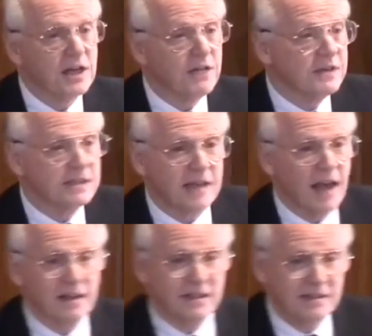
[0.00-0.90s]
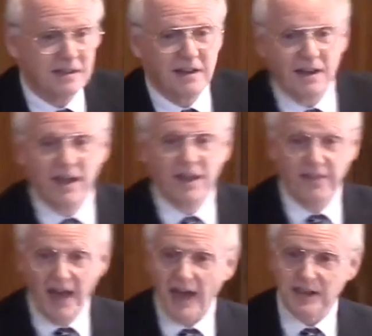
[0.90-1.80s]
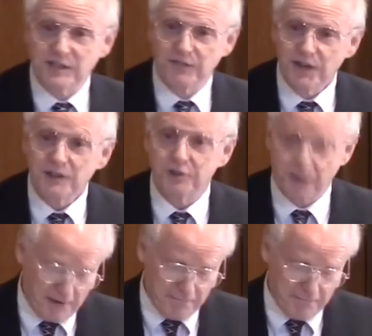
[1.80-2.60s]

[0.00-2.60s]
loving silence, that is victory.